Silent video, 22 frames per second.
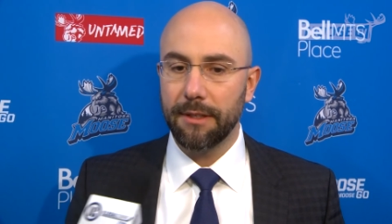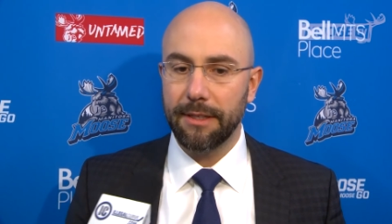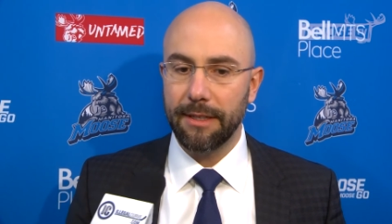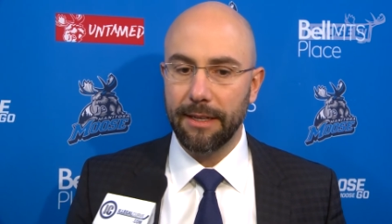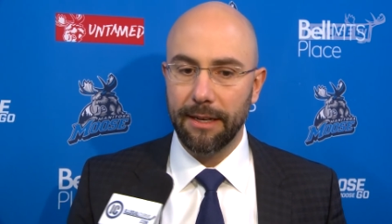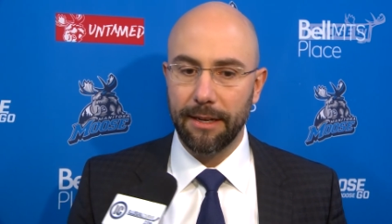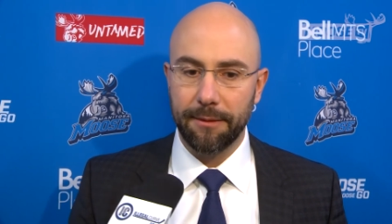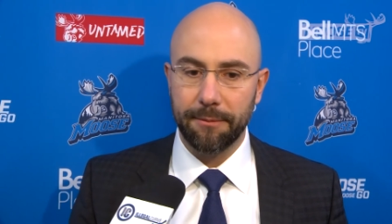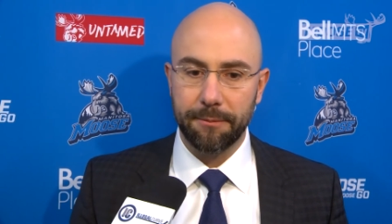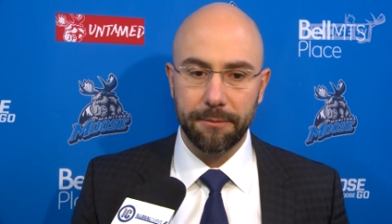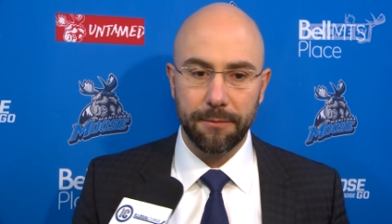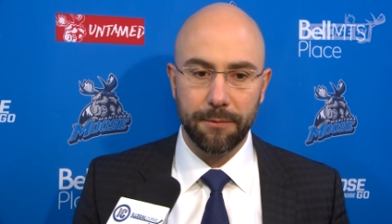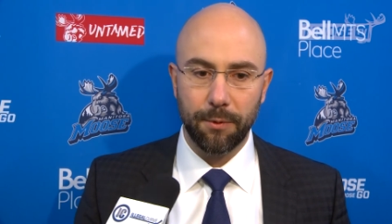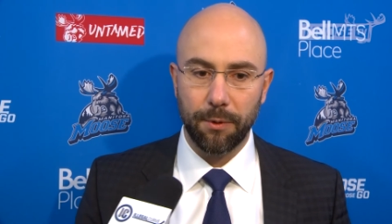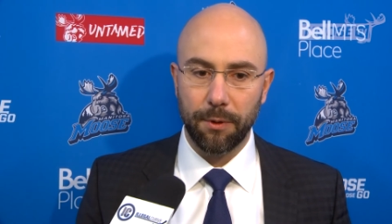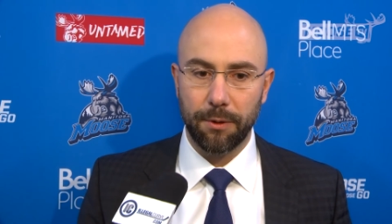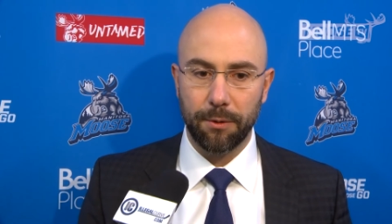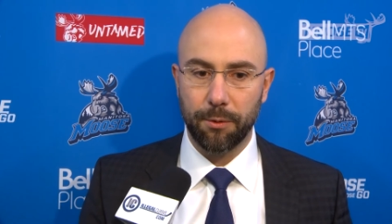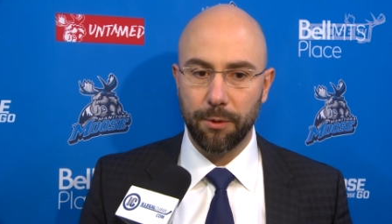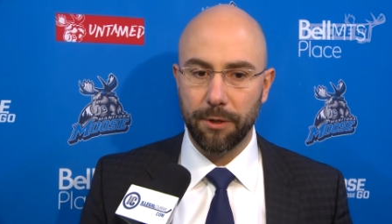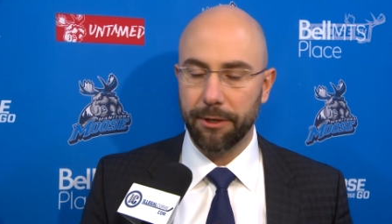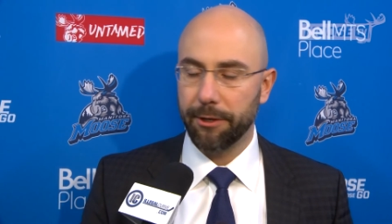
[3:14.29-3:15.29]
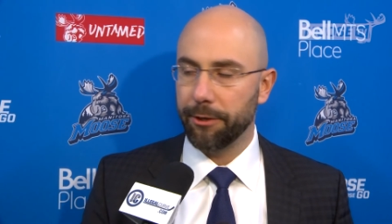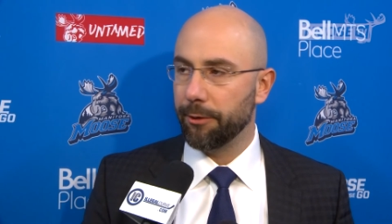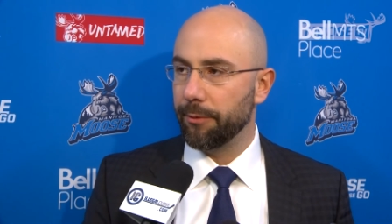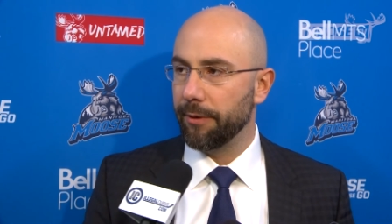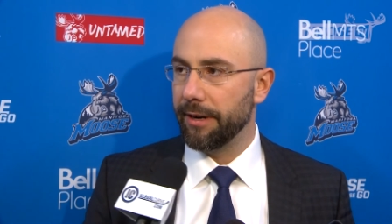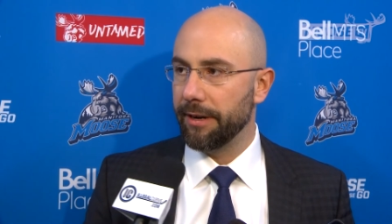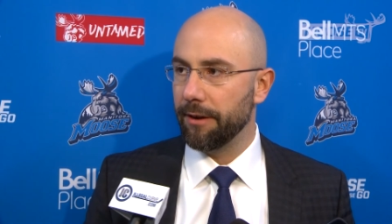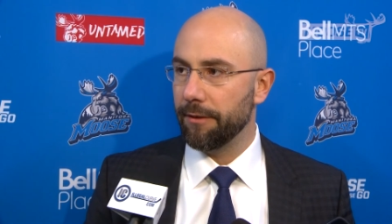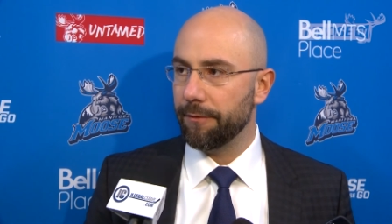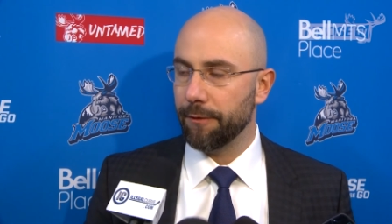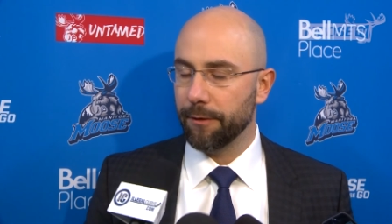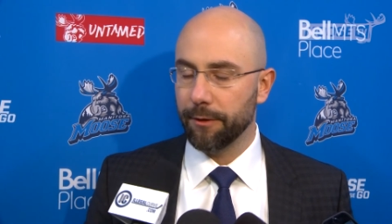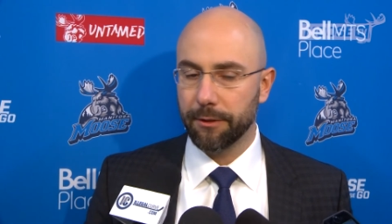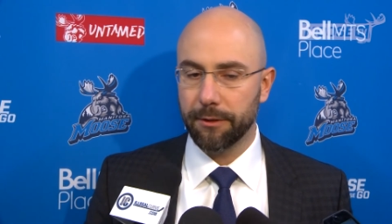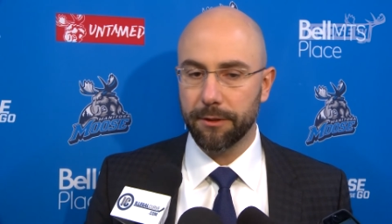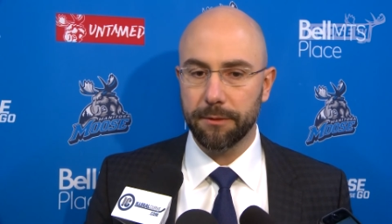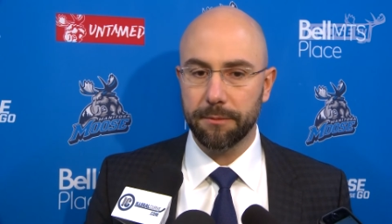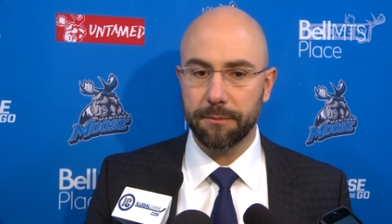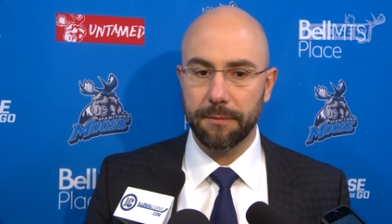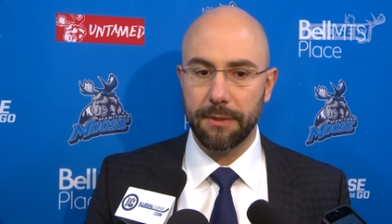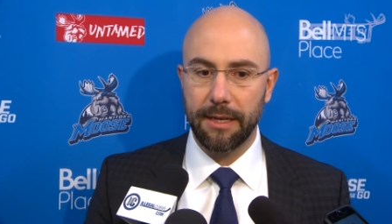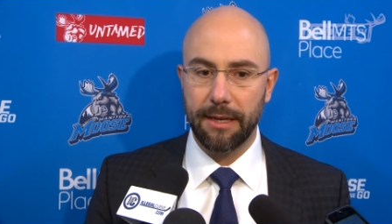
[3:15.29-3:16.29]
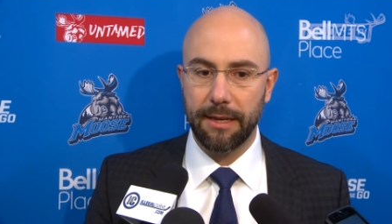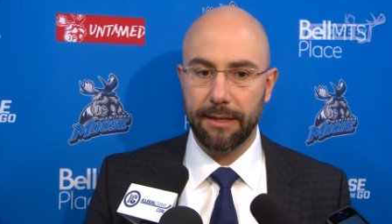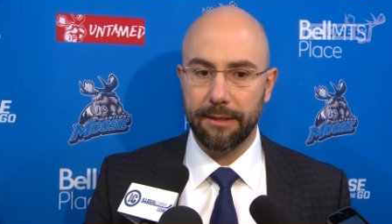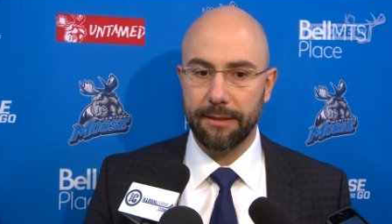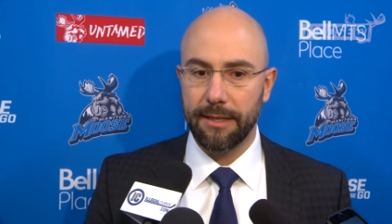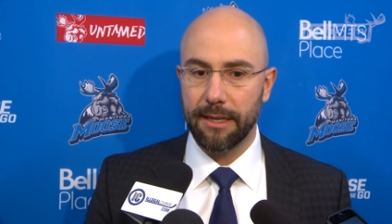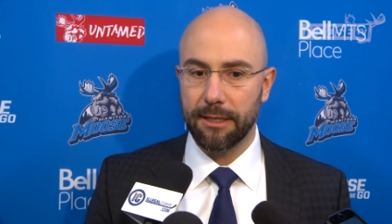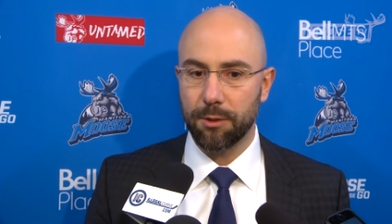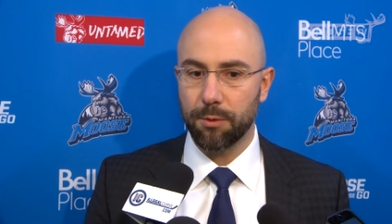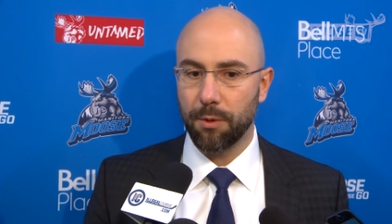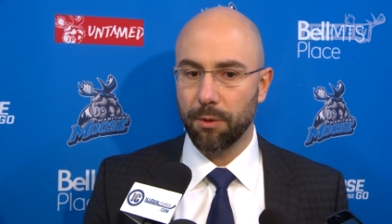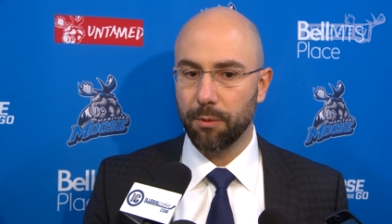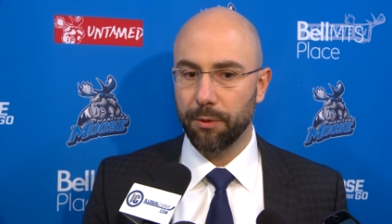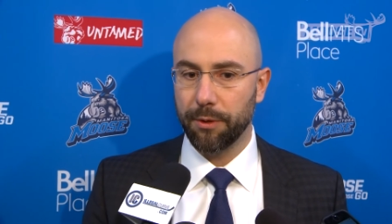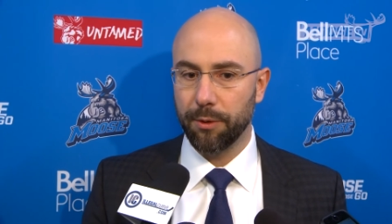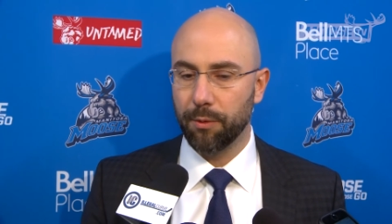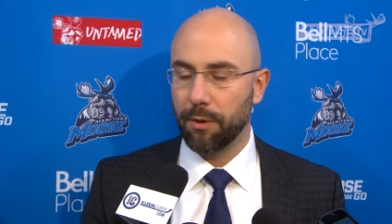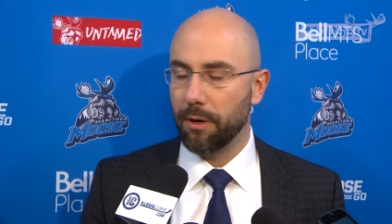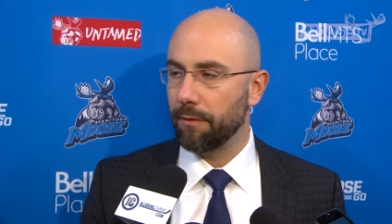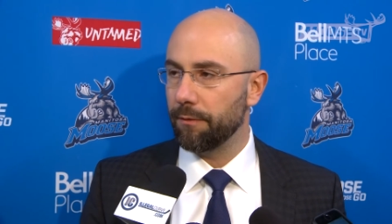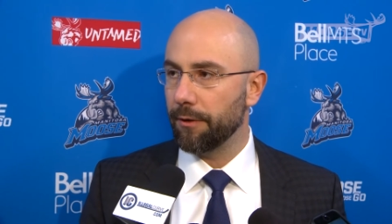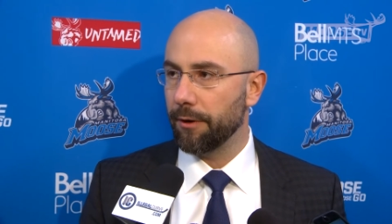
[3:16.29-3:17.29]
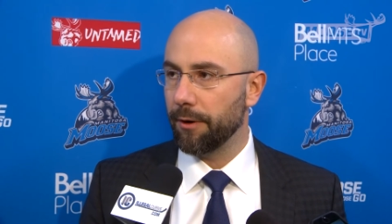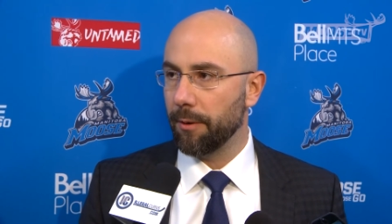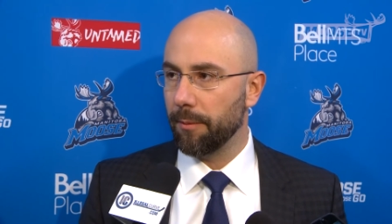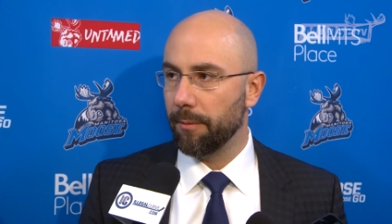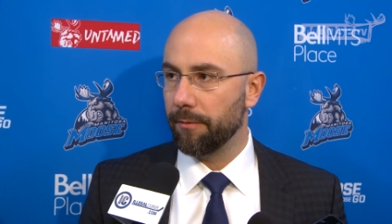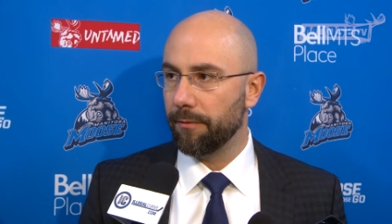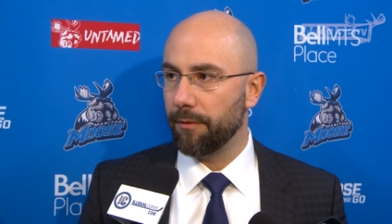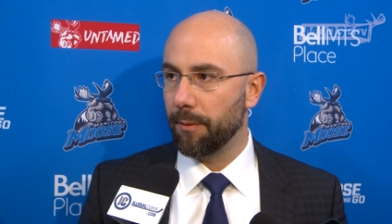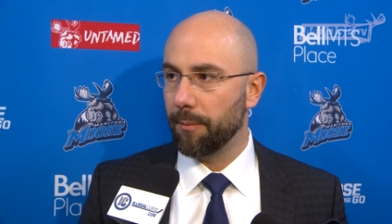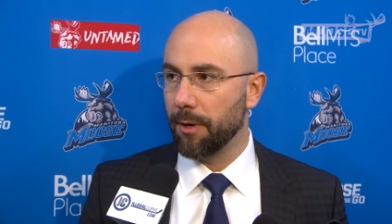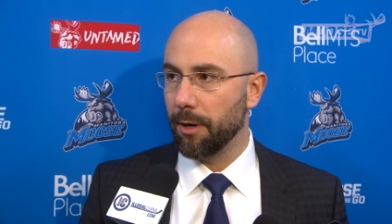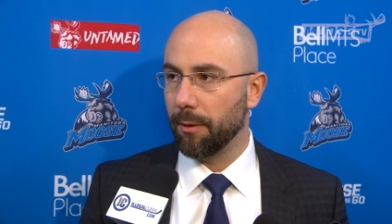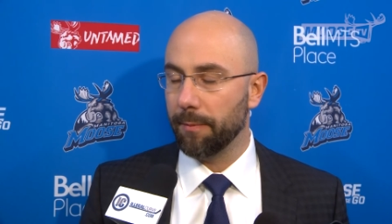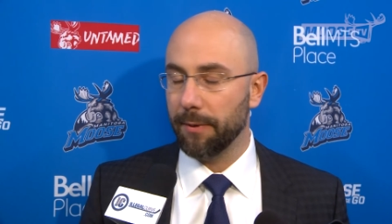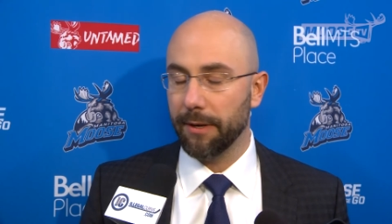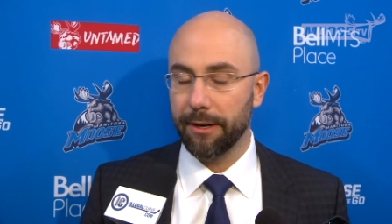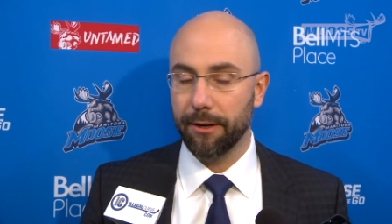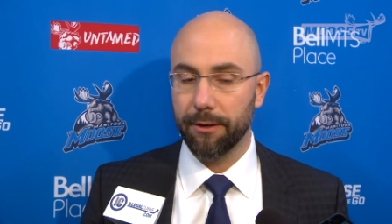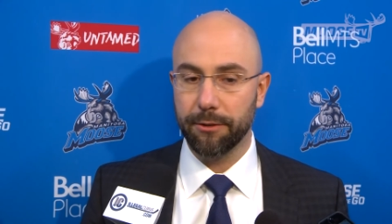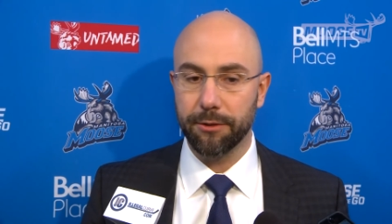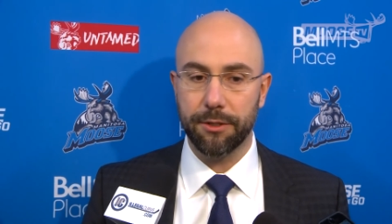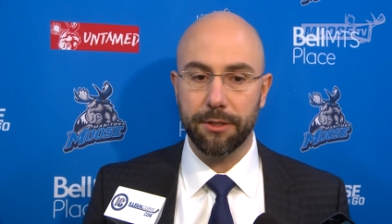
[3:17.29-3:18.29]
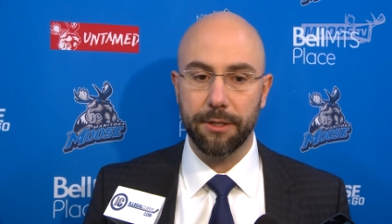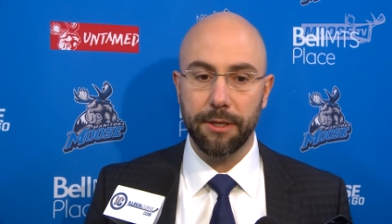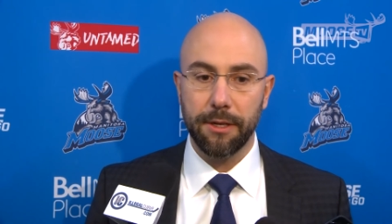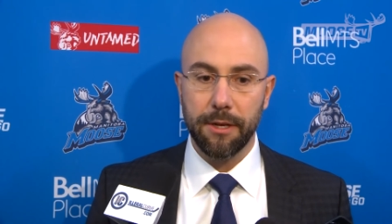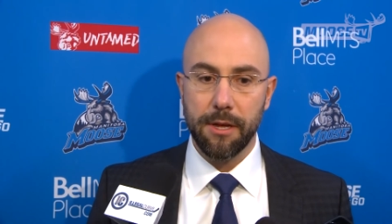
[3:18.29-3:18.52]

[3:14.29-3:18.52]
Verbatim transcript: Yeah, well, what a great effort, and that's what we want from from our players.